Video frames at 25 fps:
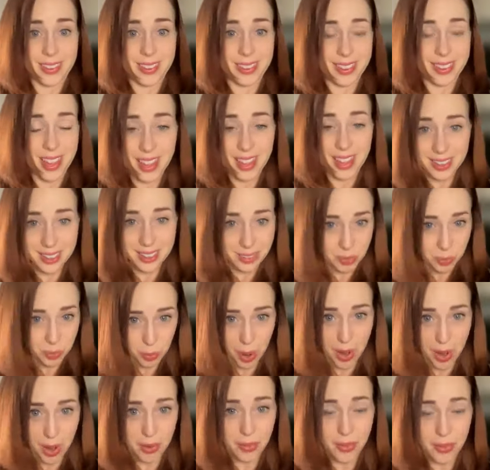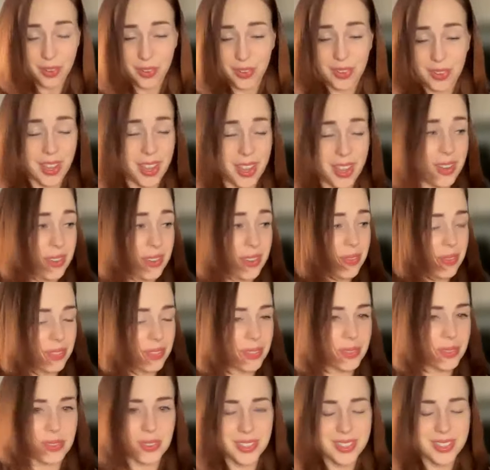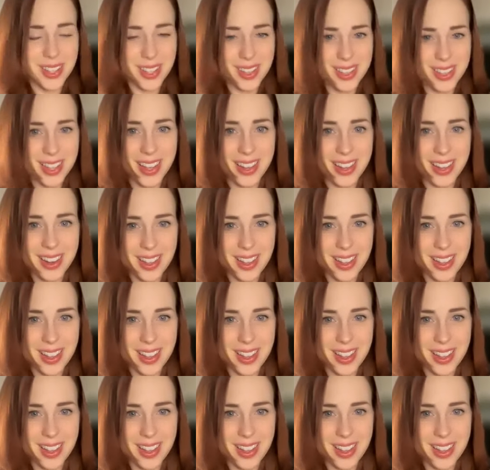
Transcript: that, wow, okay, you just said that.